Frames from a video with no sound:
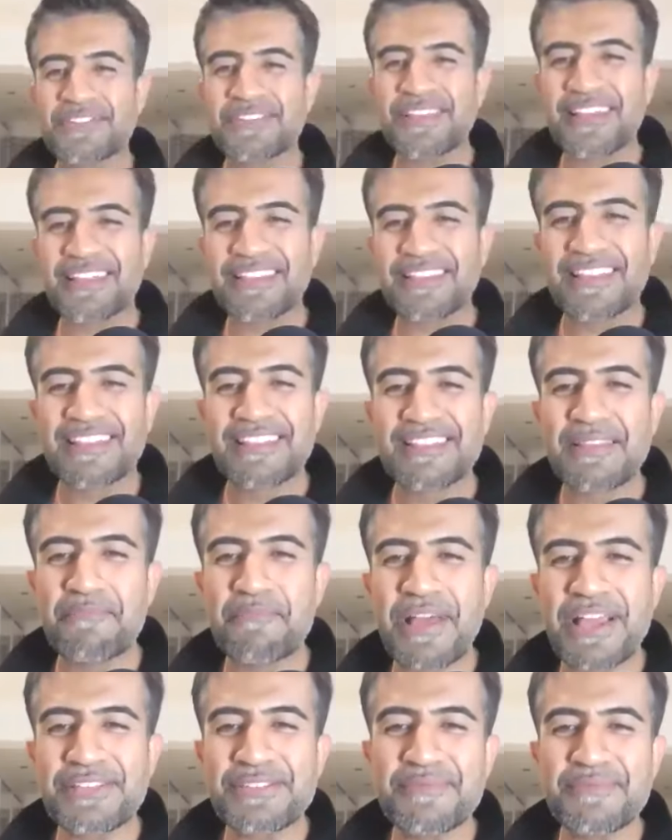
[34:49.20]
Sun, the
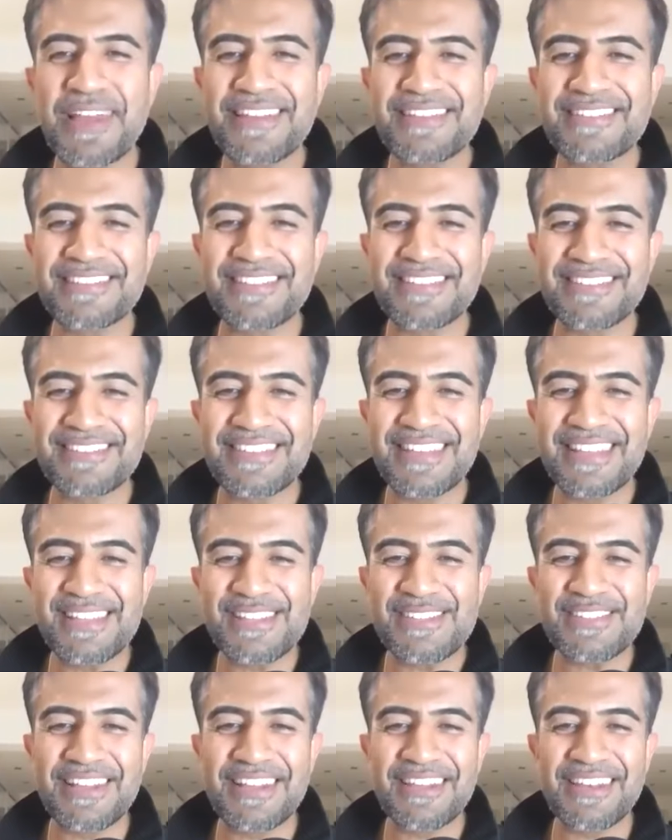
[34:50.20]
best medicine, City
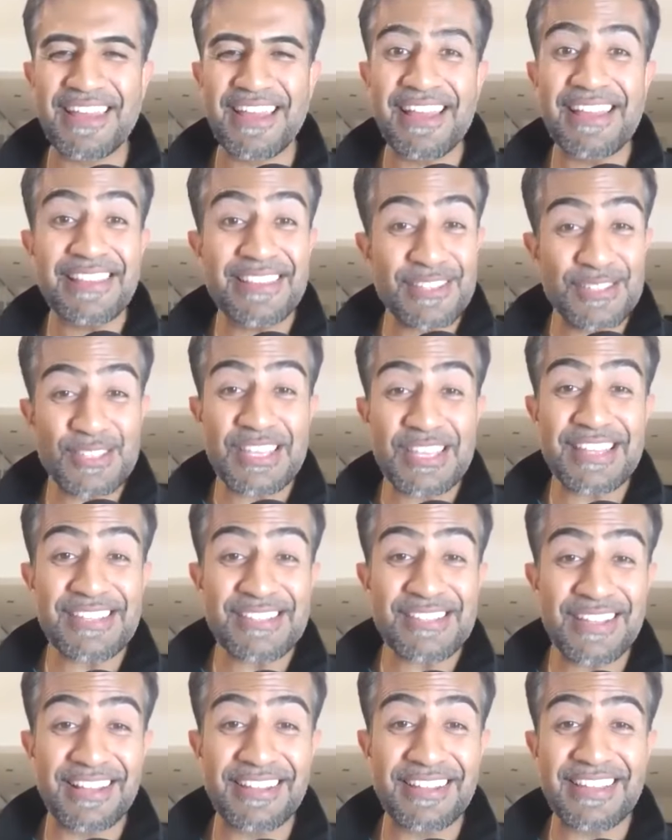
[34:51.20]
Sun, in the City
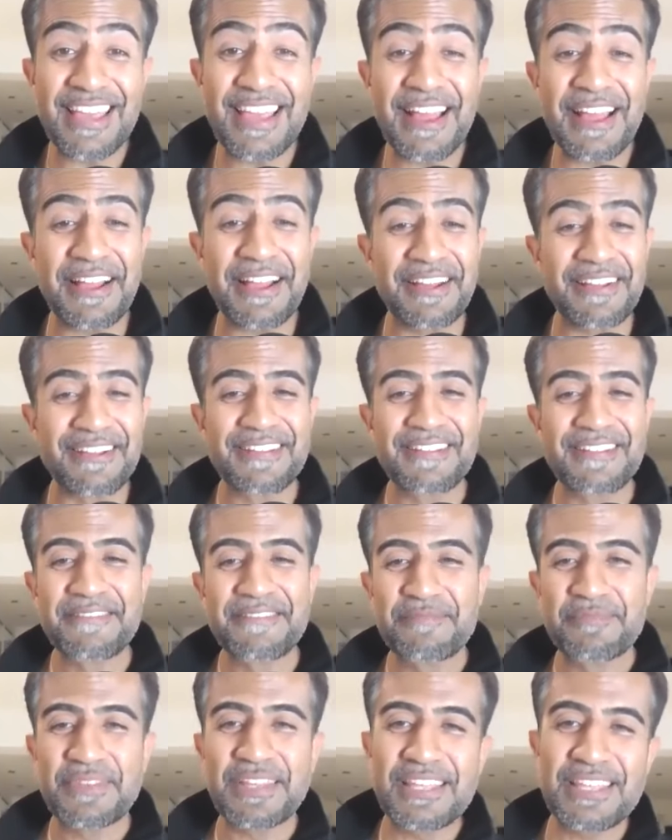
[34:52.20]
Sun. Yeah.
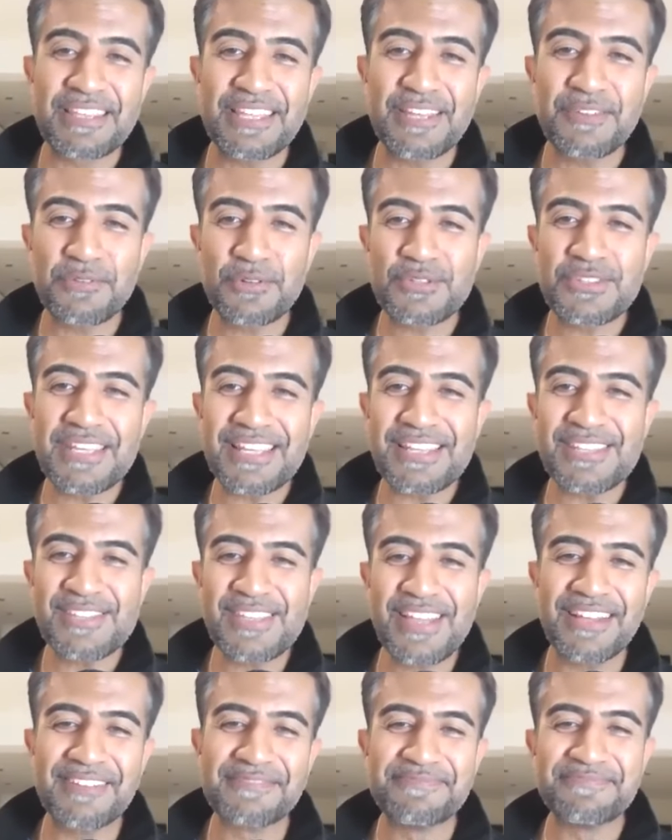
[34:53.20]
the Cathedral City
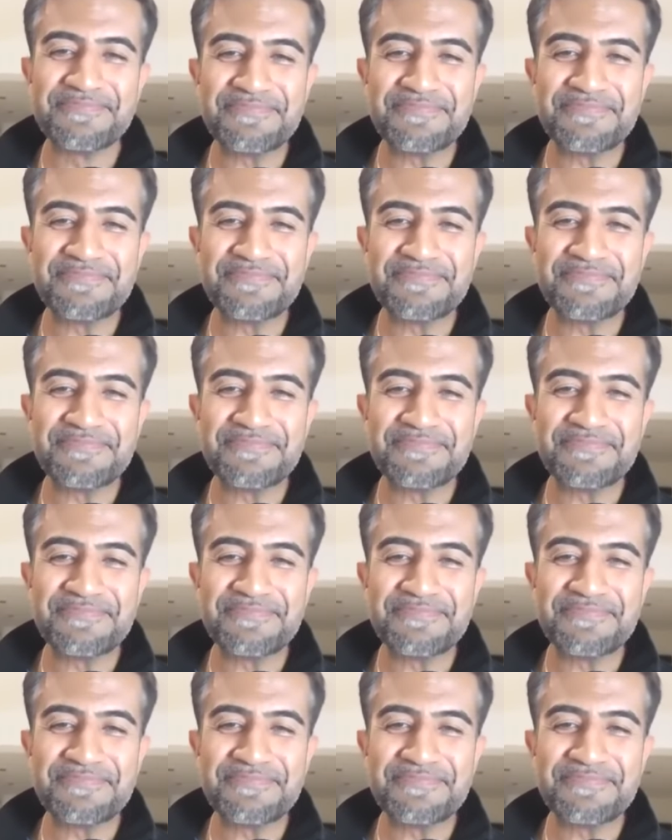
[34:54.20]
Sun.